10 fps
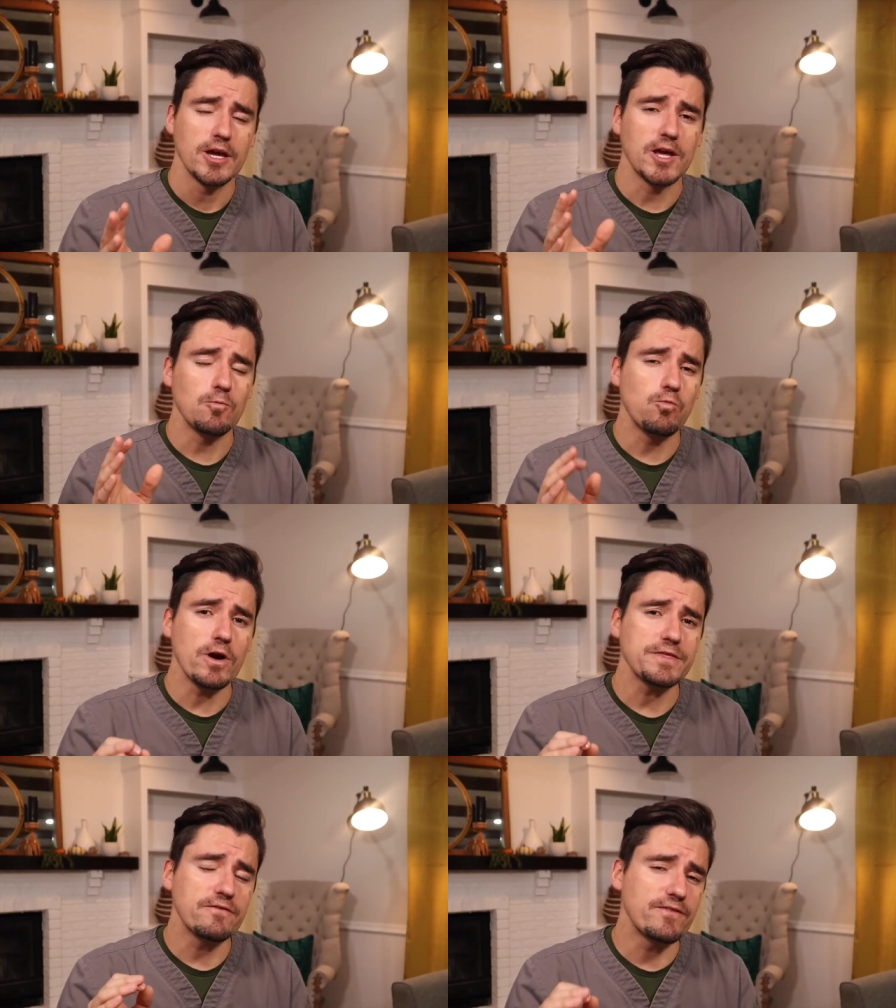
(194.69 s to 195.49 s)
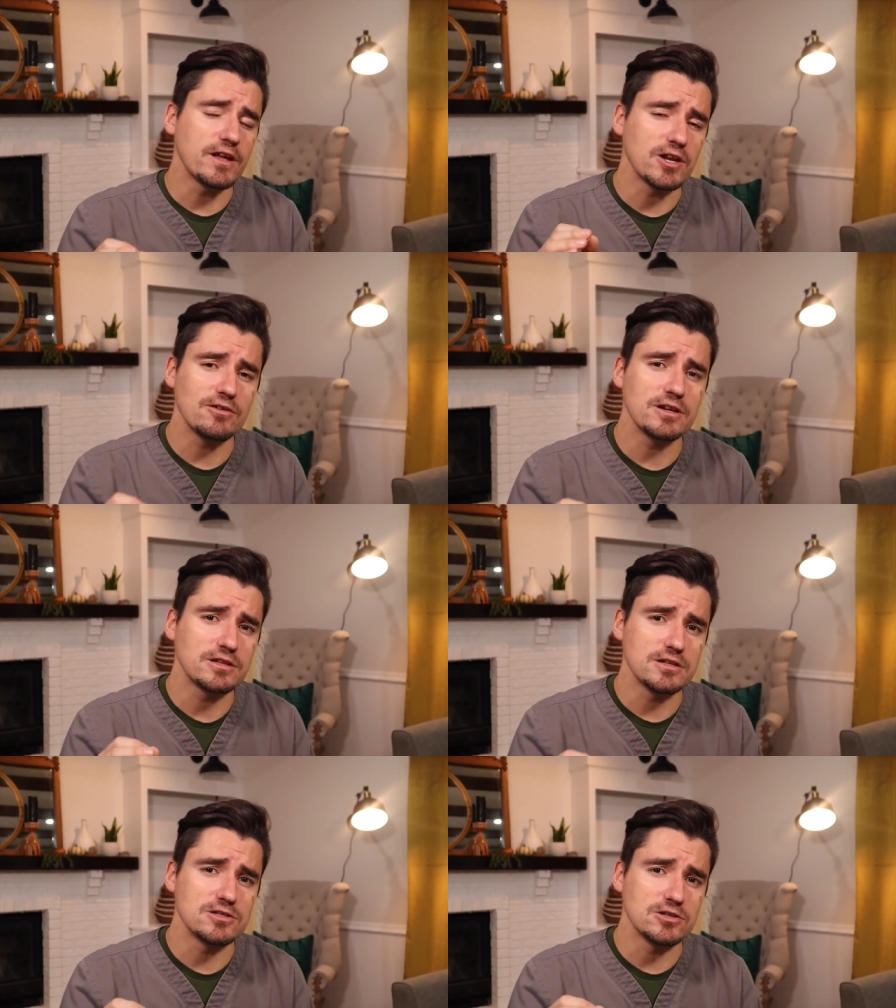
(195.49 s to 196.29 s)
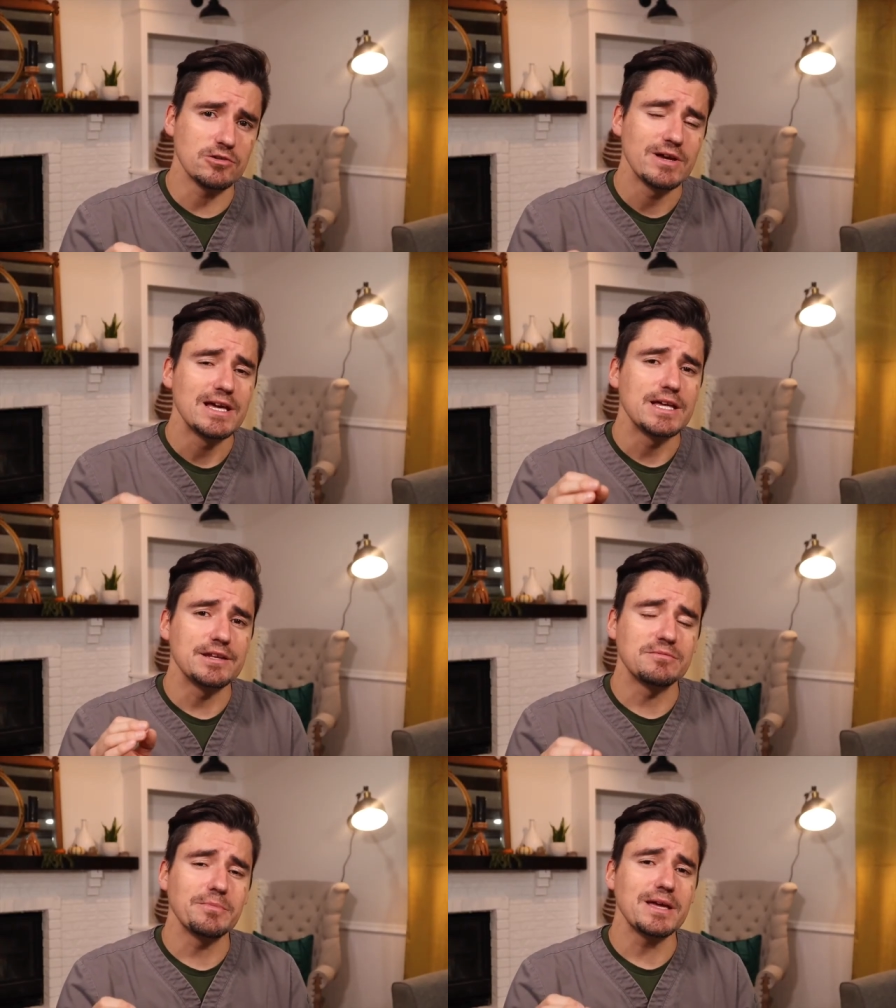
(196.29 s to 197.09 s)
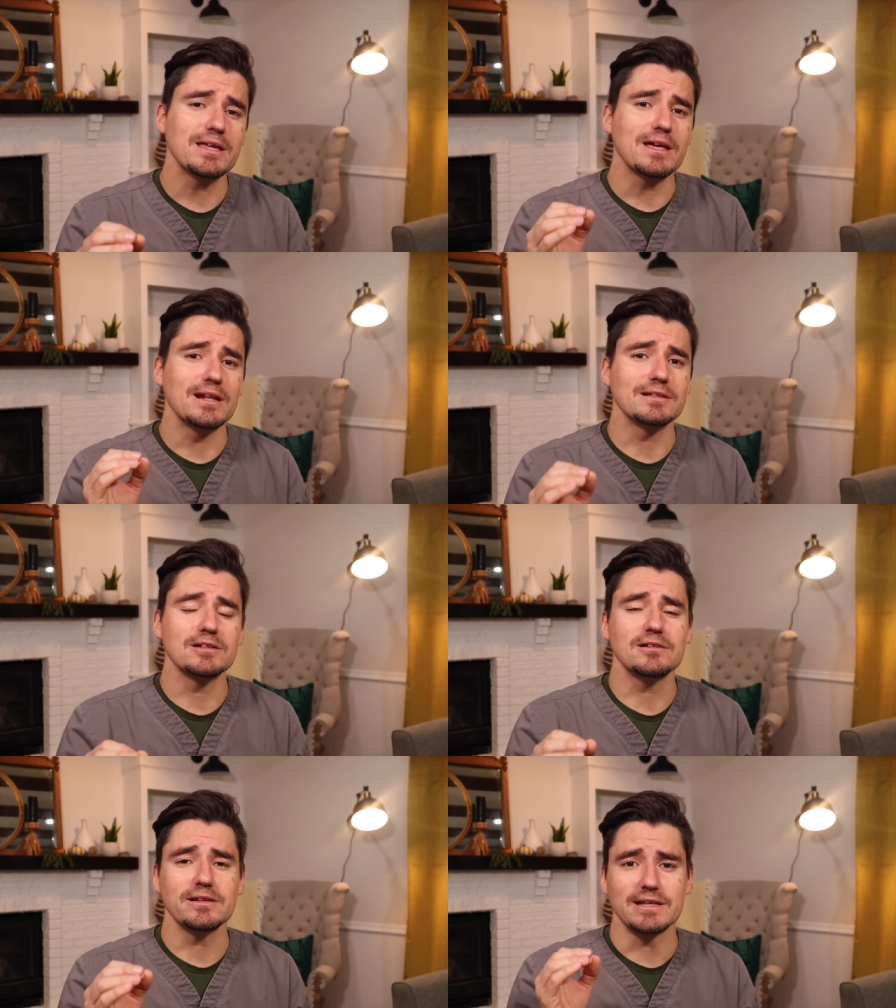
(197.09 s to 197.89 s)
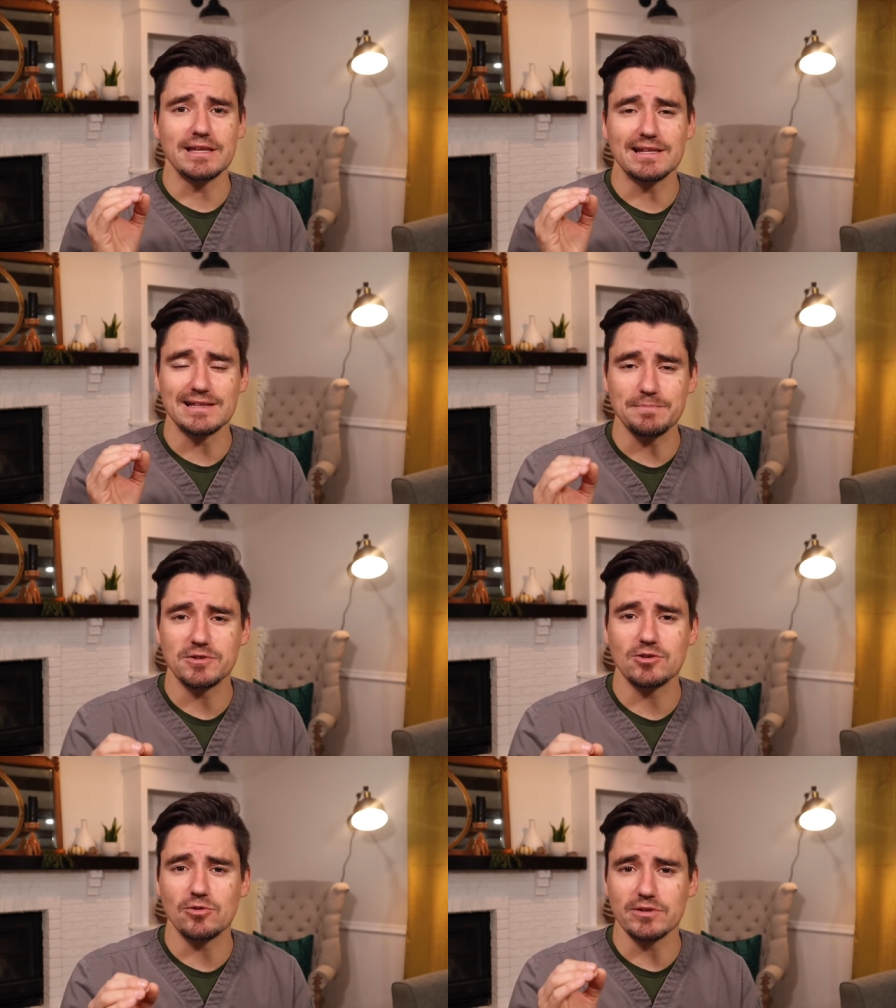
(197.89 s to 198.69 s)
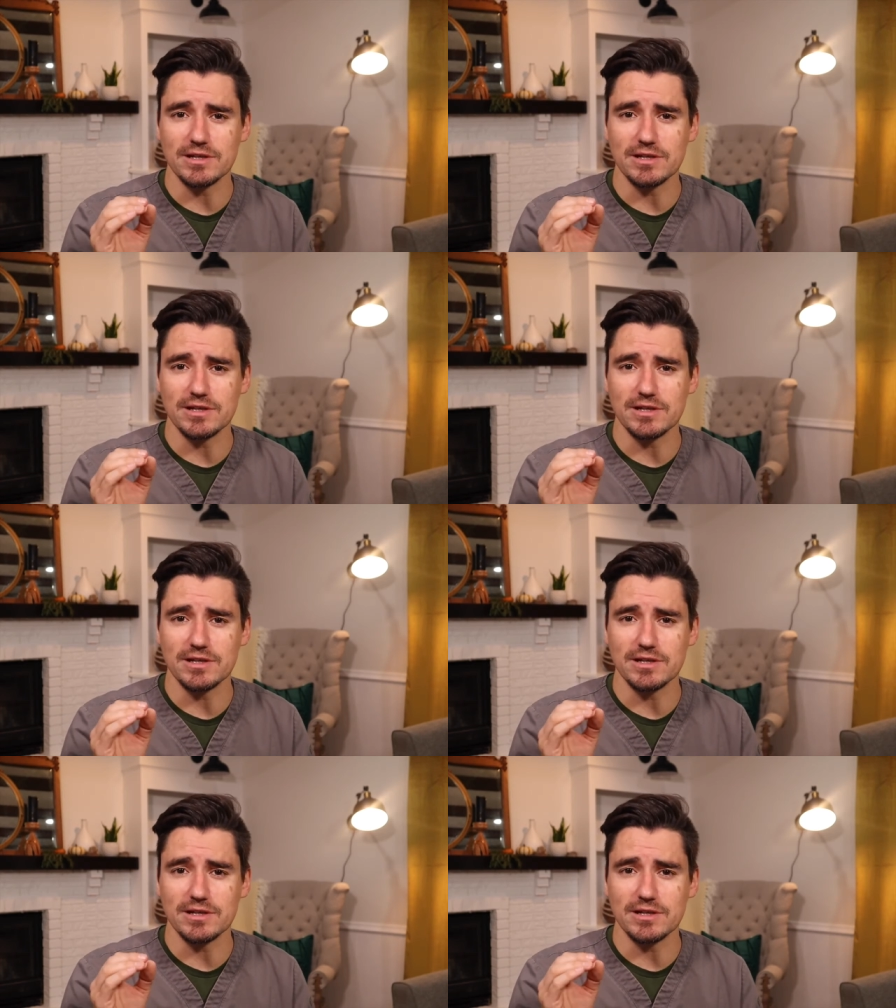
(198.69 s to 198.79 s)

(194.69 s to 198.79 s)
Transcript: And what the veterinarian's going to do is make a little elliptical